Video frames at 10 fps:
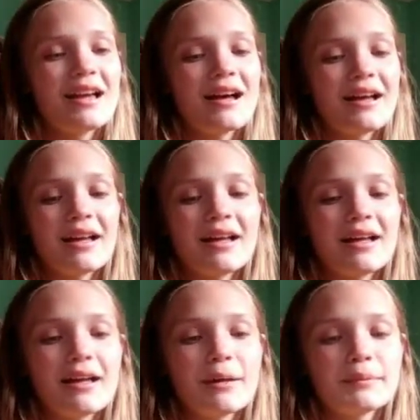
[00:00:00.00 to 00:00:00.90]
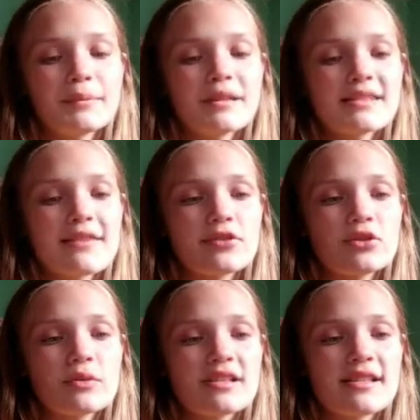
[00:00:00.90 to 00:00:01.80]
Um,
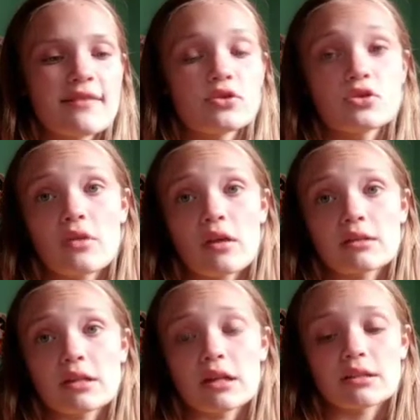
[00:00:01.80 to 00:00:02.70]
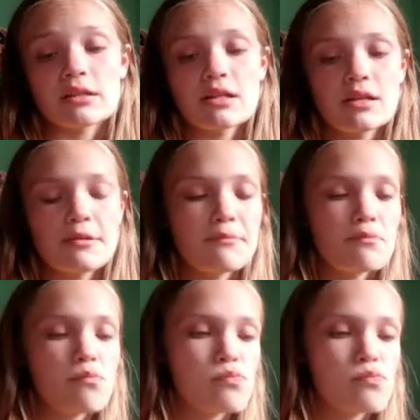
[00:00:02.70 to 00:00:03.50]
727 2019.